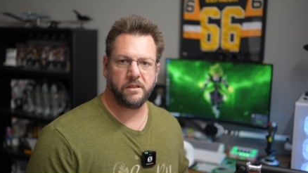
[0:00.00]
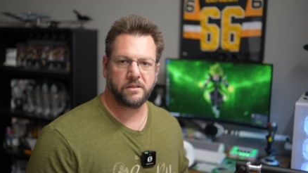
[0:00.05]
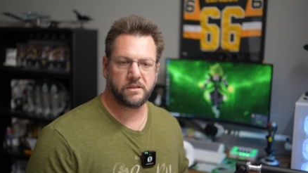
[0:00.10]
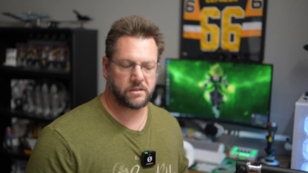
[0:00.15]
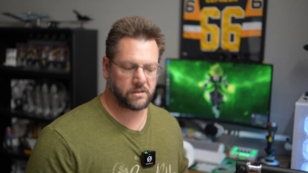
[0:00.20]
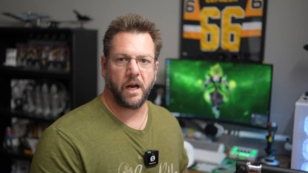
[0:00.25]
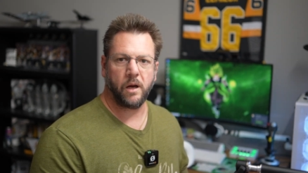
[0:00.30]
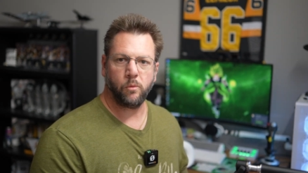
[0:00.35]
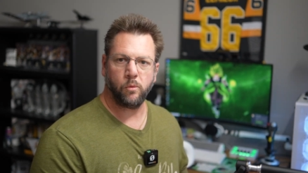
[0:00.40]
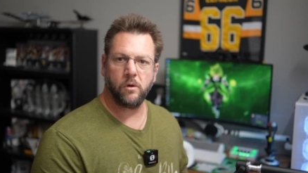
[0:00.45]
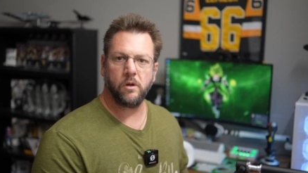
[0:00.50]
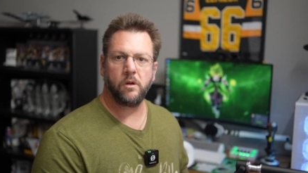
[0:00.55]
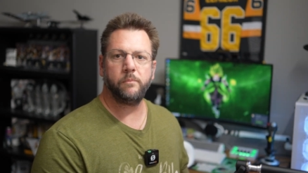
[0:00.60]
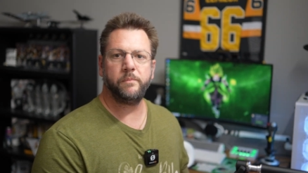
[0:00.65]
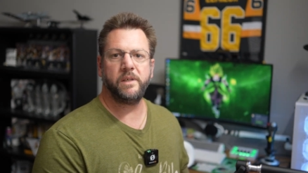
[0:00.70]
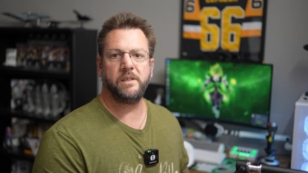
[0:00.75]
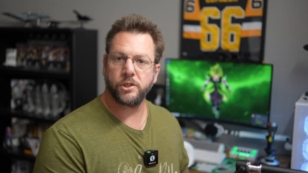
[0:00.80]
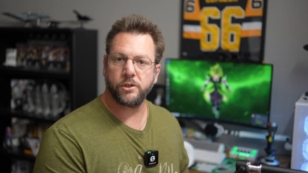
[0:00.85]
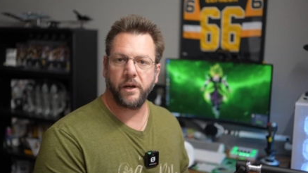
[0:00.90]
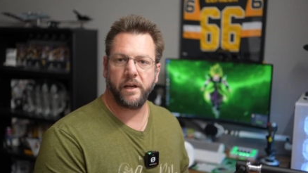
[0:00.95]
So I will
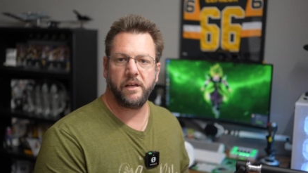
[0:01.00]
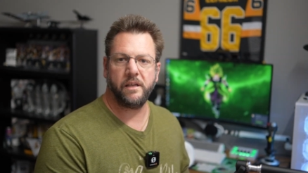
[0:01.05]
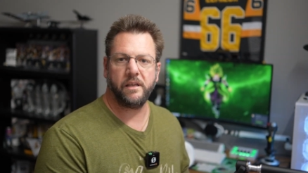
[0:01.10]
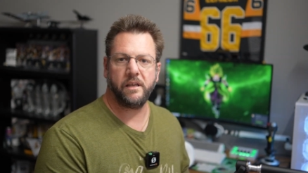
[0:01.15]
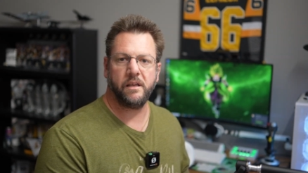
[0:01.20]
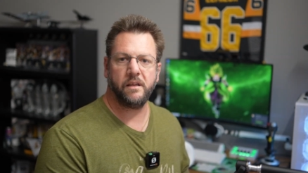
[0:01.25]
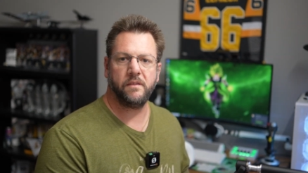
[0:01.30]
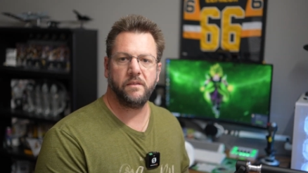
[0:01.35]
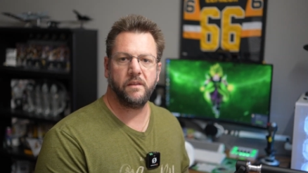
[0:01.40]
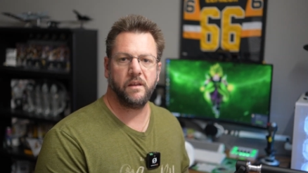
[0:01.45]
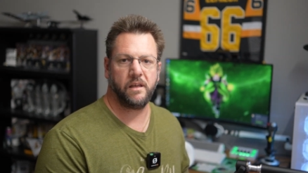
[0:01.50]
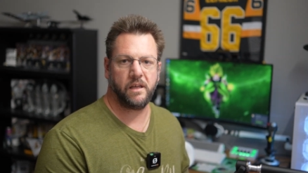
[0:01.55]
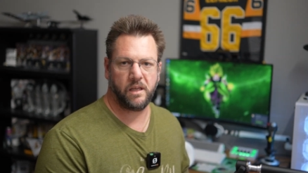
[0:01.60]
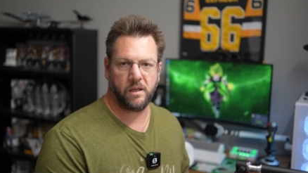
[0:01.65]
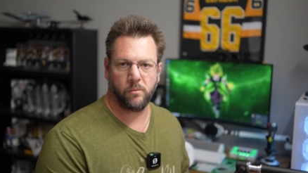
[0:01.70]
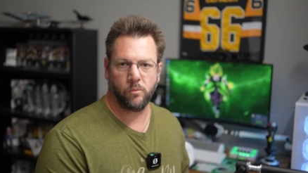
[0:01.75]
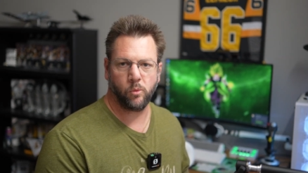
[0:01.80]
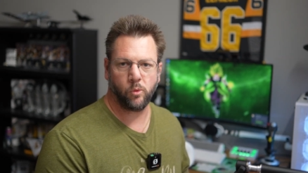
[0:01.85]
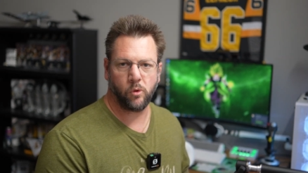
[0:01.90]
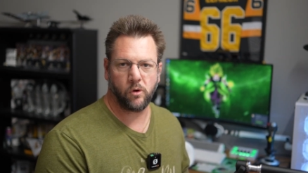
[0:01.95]
be trading in the
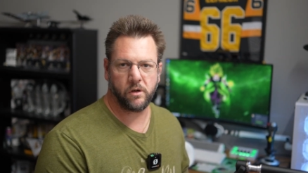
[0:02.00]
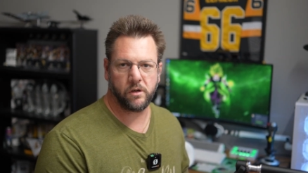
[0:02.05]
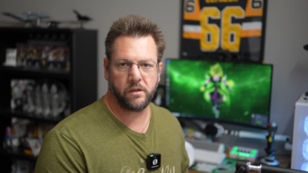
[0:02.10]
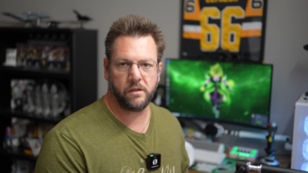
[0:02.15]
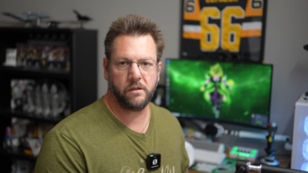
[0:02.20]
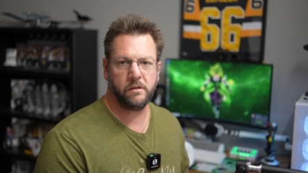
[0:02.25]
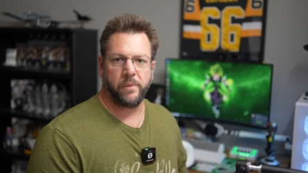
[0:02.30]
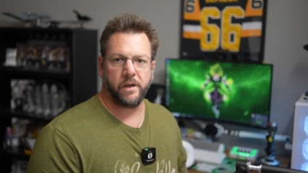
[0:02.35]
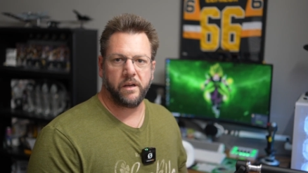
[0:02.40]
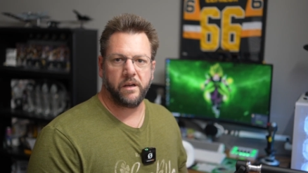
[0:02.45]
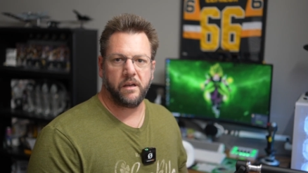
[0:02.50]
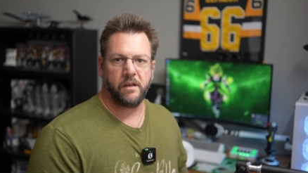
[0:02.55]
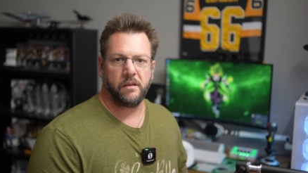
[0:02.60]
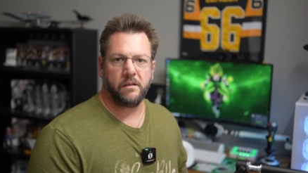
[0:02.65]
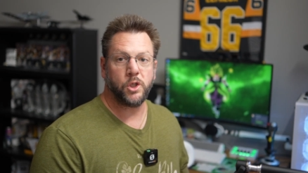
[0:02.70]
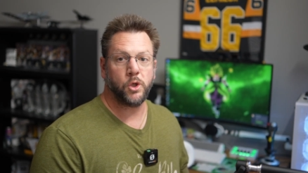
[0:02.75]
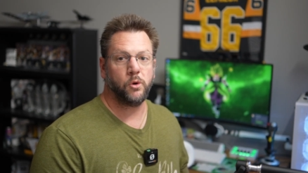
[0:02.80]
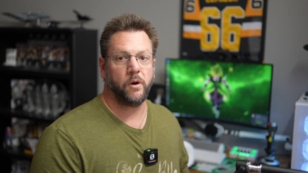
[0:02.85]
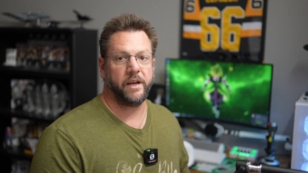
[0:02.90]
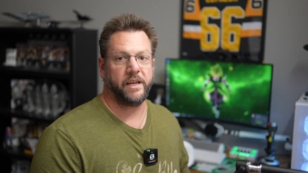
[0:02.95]
M1, but
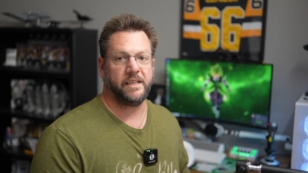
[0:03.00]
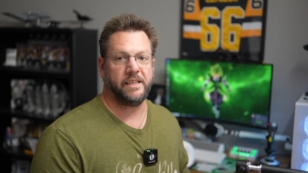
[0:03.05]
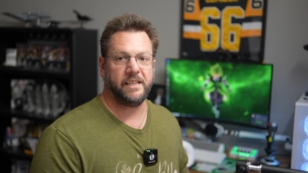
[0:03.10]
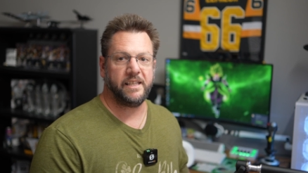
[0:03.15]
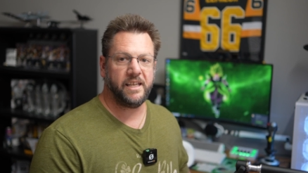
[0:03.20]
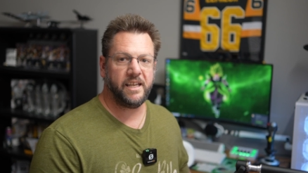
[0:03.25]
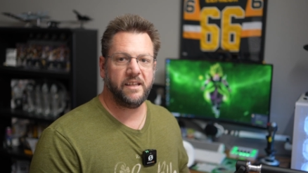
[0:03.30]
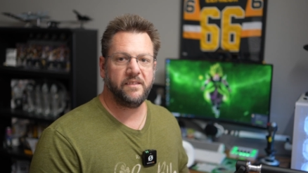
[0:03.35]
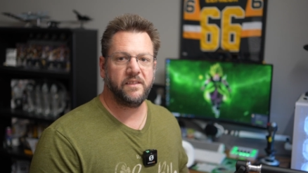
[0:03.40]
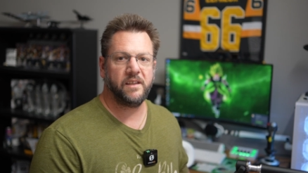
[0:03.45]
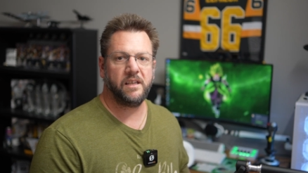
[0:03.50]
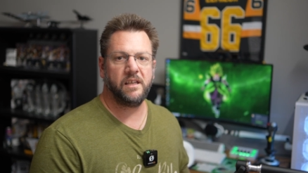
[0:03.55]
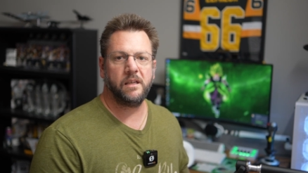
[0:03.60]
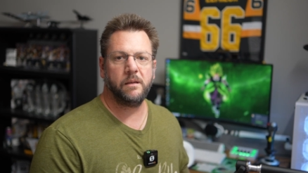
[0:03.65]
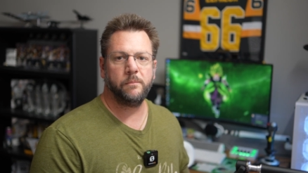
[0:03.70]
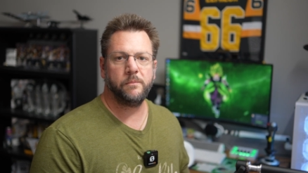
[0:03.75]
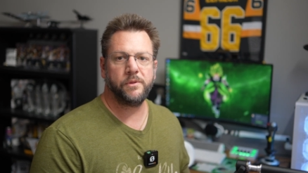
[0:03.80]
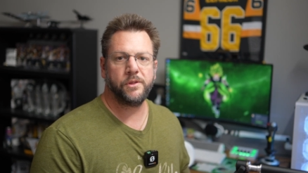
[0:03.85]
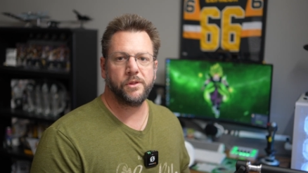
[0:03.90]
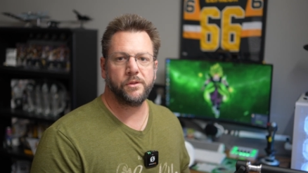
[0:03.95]
do I need the
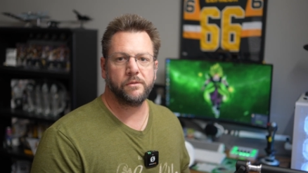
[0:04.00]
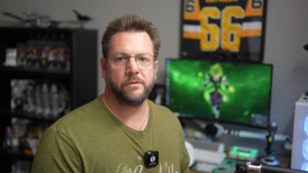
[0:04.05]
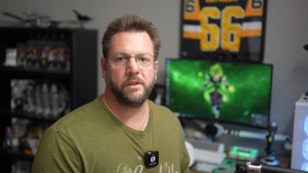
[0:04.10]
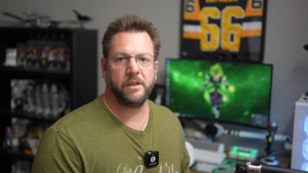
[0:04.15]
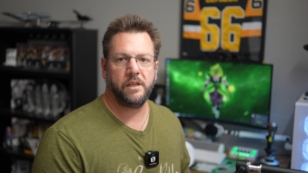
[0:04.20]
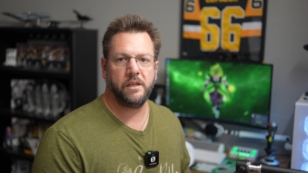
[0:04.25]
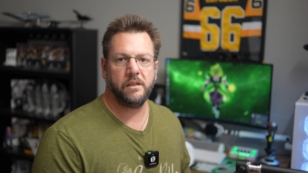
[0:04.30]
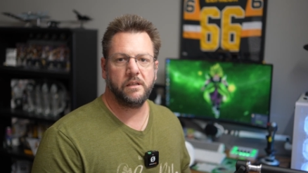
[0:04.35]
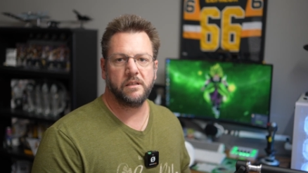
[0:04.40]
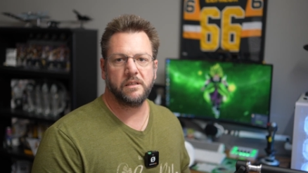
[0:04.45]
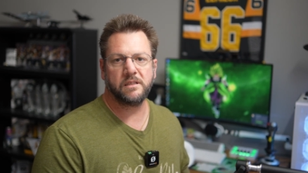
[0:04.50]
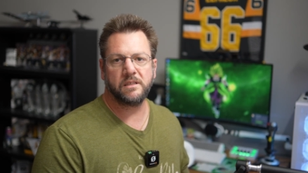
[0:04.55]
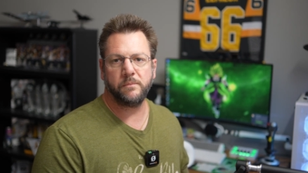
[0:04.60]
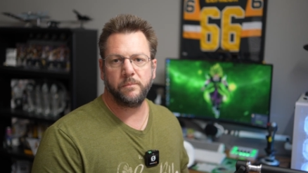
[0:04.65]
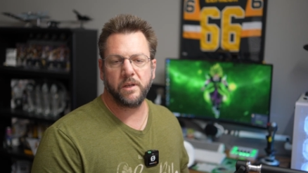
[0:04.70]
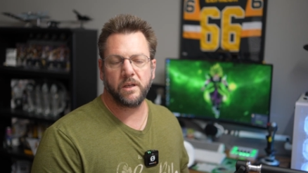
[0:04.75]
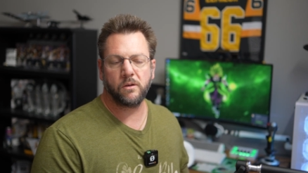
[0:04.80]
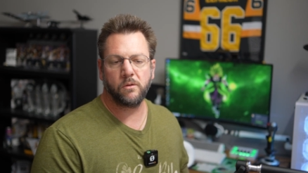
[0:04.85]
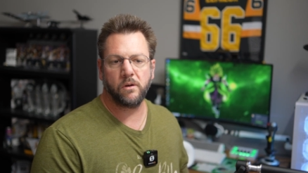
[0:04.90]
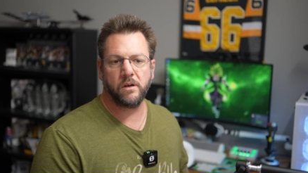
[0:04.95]
M3 is the
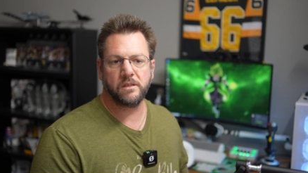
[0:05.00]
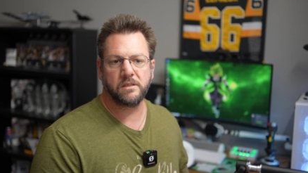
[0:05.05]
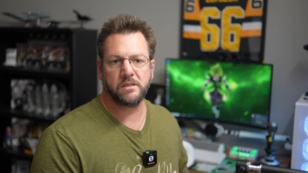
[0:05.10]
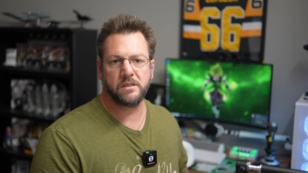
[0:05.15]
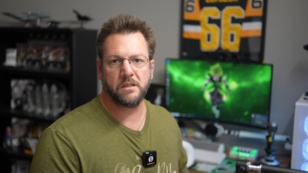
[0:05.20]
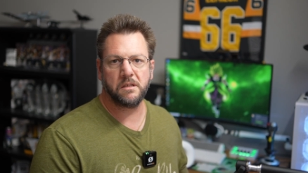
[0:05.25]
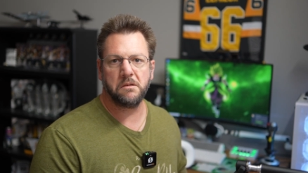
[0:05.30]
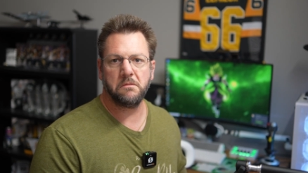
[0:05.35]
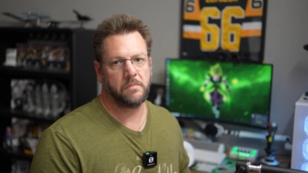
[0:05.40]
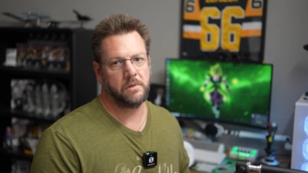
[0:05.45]
big question.